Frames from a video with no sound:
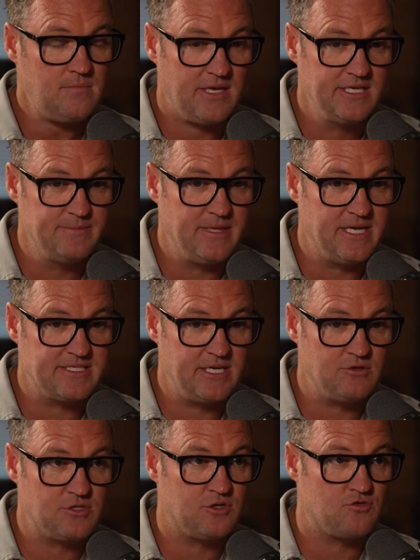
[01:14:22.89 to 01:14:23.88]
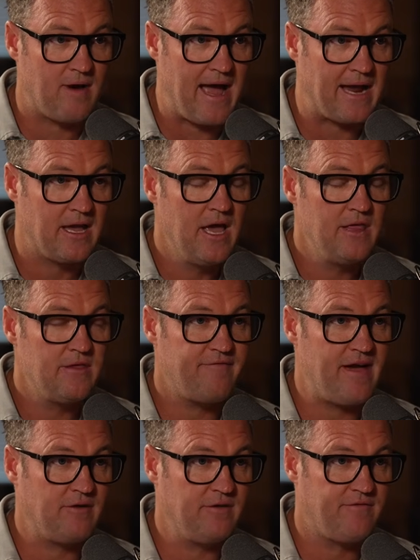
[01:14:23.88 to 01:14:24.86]
is because they used to drag the
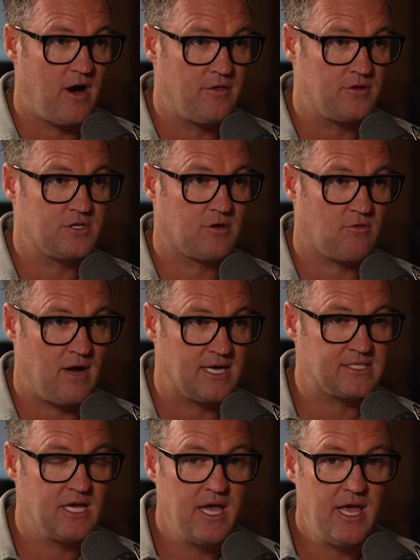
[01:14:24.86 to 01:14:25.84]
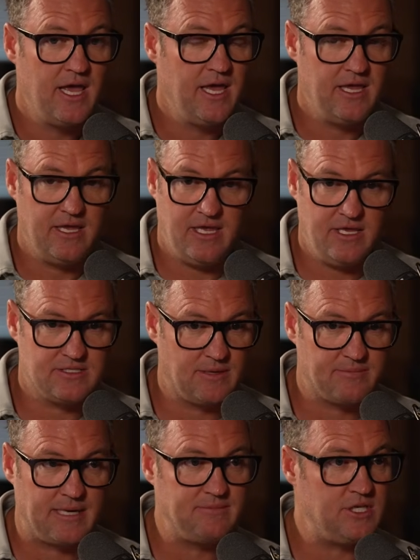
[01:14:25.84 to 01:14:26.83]
founding fathers across
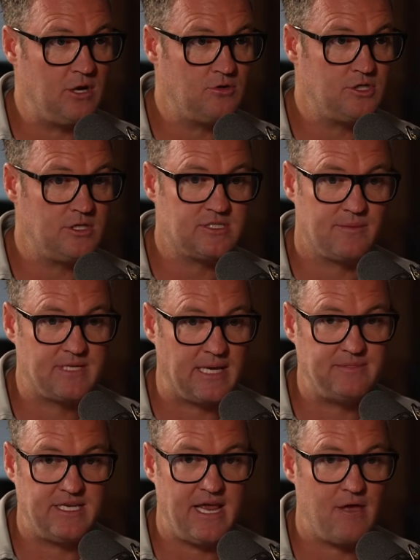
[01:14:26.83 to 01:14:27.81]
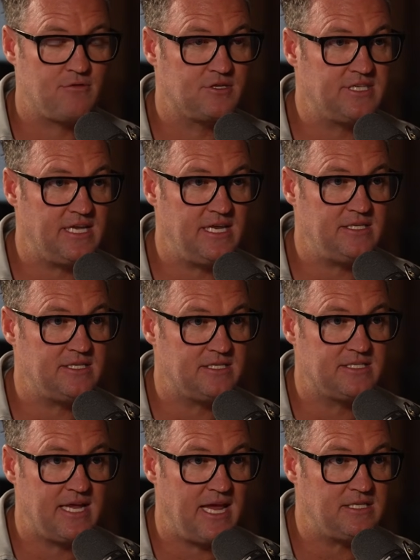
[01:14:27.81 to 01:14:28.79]
sometimes the ocean, sometimes into other cities and
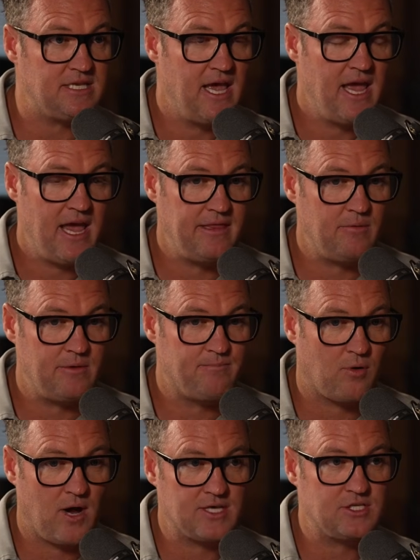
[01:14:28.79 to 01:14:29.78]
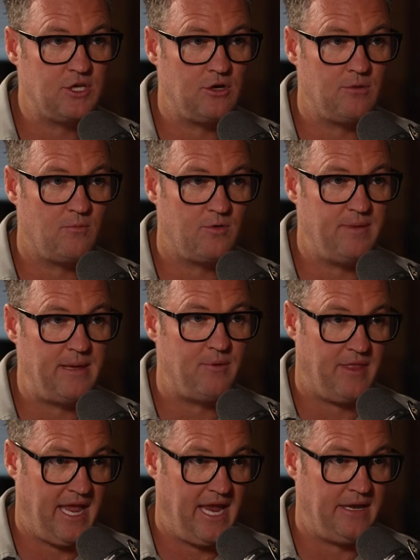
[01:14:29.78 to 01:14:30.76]
states, and they would prosecute them with
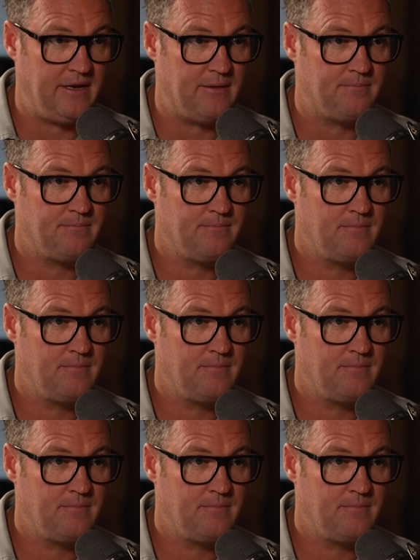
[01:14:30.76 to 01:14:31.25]
people that hated them.